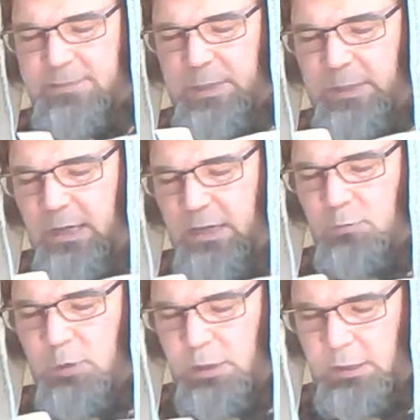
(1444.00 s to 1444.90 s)
beyond
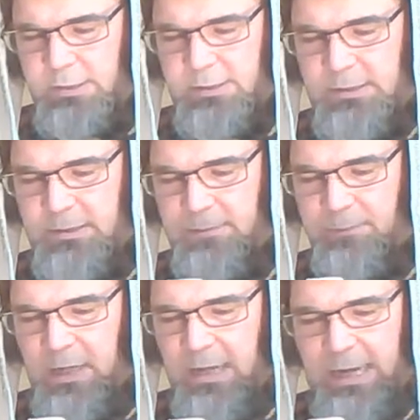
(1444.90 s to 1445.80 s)
words.
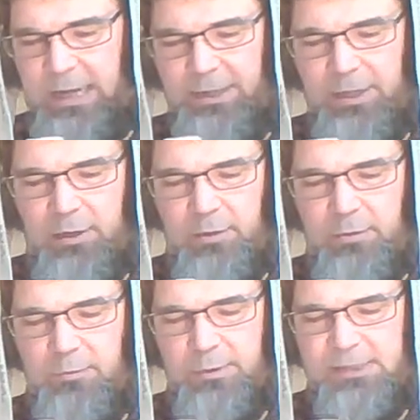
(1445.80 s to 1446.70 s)
And
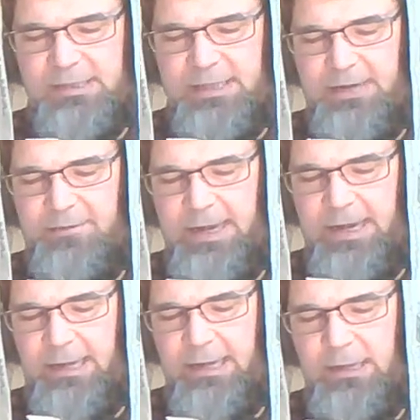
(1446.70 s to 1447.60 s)
you will see
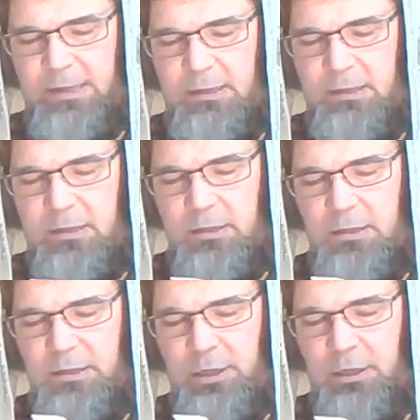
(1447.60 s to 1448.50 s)
that
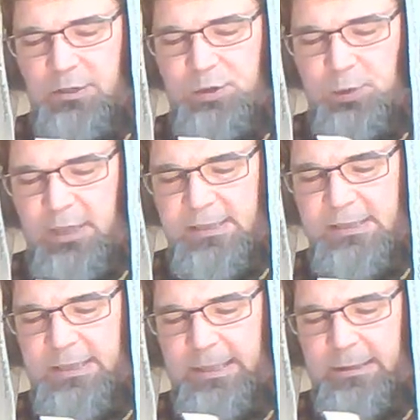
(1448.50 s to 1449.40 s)
your
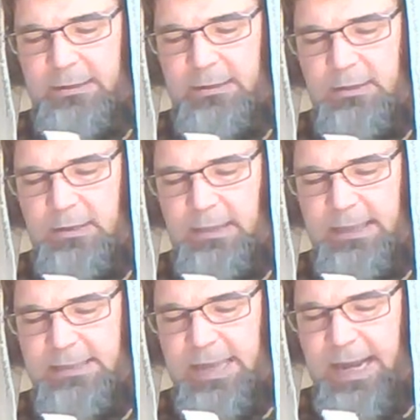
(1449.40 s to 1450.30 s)
trusting
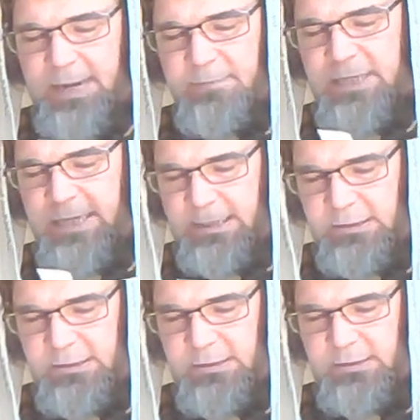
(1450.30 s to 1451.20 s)
is aimed
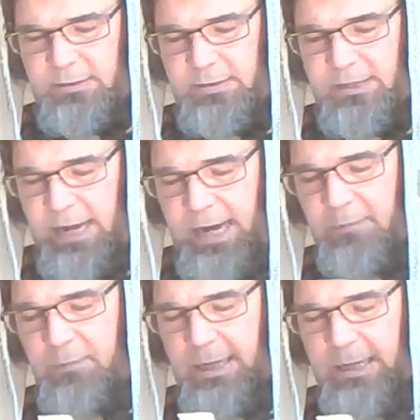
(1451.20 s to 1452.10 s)
at,
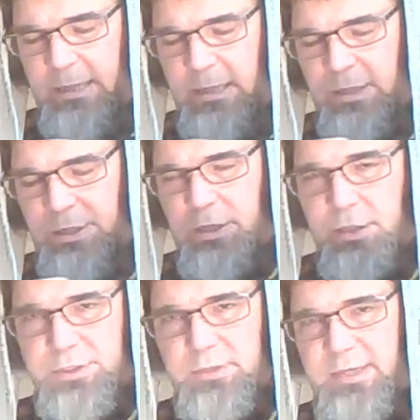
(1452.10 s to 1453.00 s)
namely your
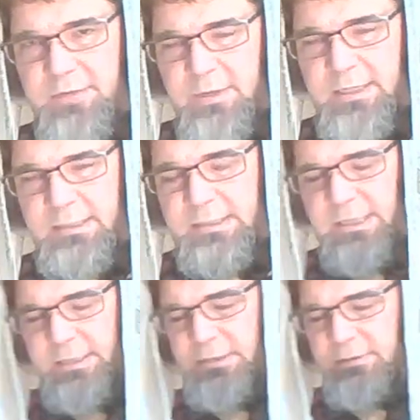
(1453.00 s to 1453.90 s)
deliverance.
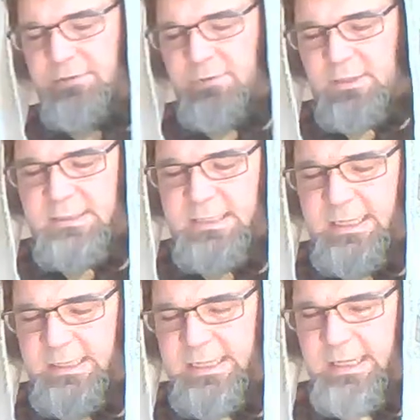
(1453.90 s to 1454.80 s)
And deliverance
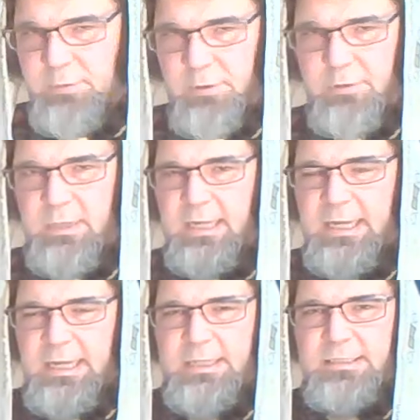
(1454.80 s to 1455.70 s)
in Hebrew
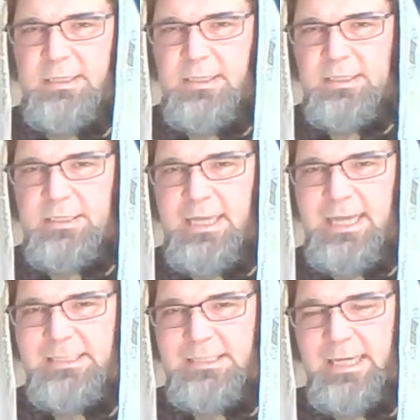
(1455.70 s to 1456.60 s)
is
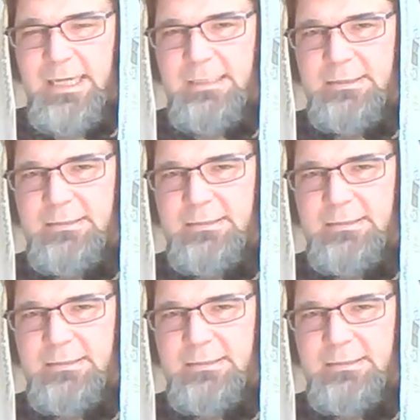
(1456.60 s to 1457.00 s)
yesa,